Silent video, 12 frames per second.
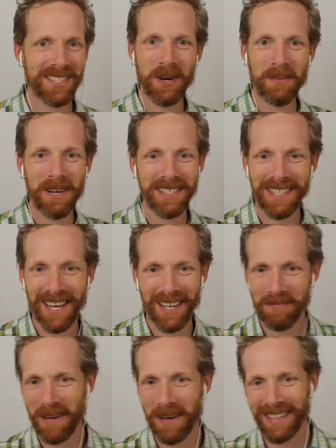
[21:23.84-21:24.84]
much out of
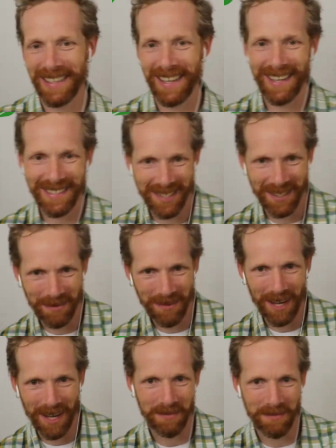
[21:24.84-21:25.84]
podcasts
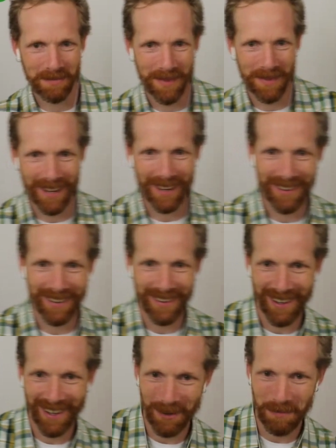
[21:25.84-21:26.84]

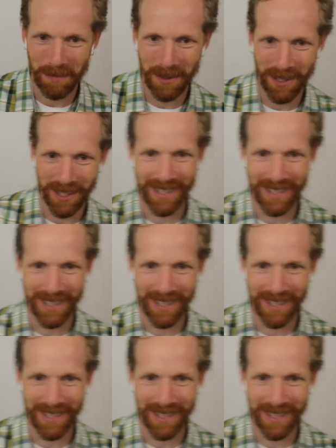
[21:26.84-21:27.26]
and book